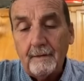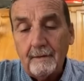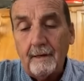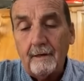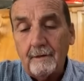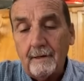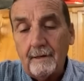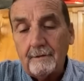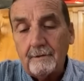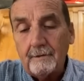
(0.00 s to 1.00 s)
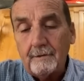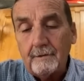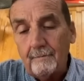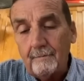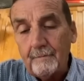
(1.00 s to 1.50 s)
Yeah. Okay.
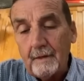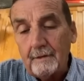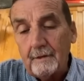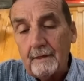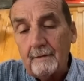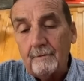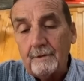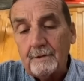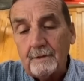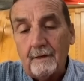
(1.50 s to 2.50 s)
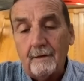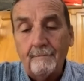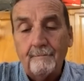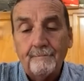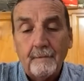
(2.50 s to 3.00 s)
So it was
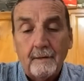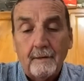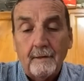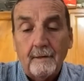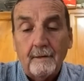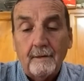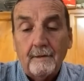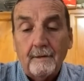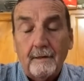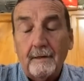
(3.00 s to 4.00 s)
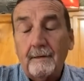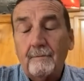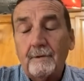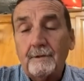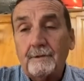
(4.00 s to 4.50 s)
um,
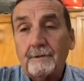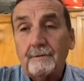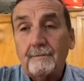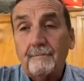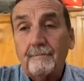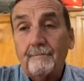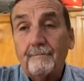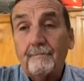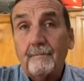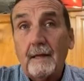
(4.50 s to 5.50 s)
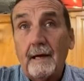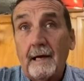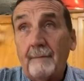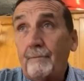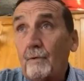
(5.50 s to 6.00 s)
it was
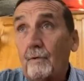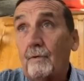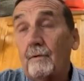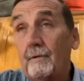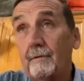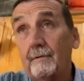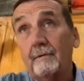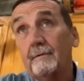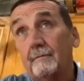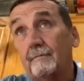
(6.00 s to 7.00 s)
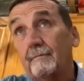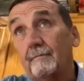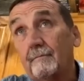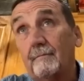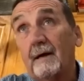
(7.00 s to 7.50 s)
April,
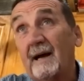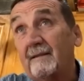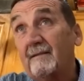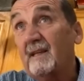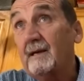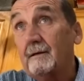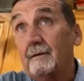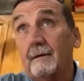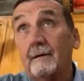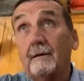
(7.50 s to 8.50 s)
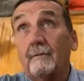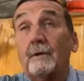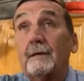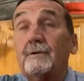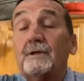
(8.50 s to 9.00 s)
I think. Uh,
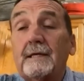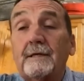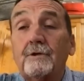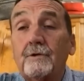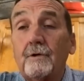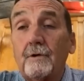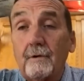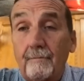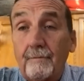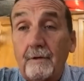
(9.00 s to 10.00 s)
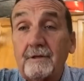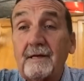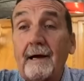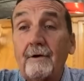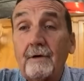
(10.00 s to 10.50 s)
well, it was Easter,
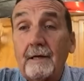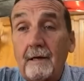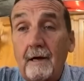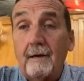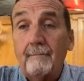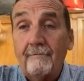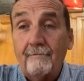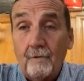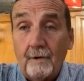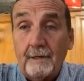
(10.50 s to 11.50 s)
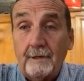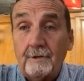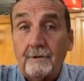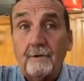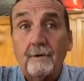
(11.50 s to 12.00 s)
Saturday night before
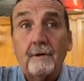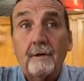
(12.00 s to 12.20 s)
Easter